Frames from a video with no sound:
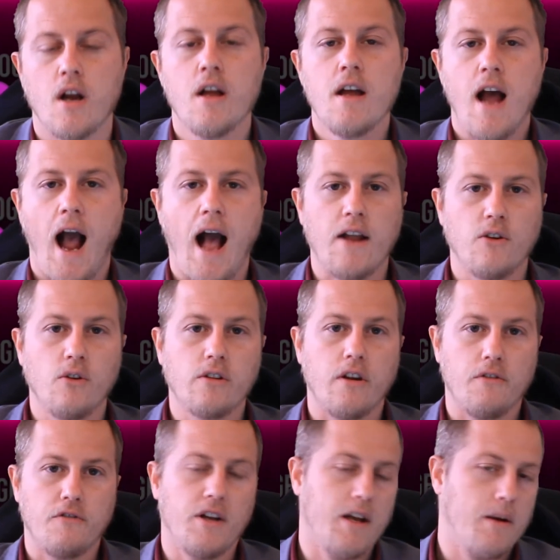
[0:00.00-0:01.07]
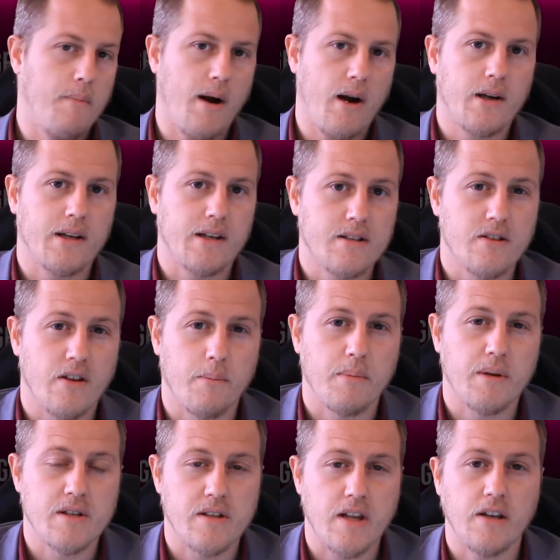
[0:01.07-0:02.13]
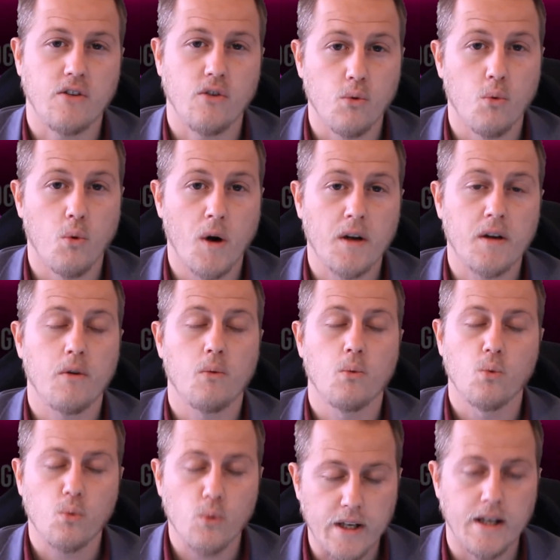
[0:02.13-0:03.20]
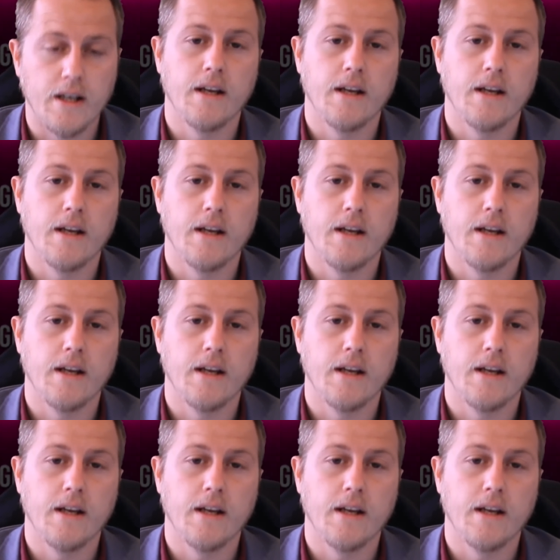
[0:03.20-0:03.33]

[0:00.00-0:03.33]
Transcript: adult affiliate marketing site because they do work really,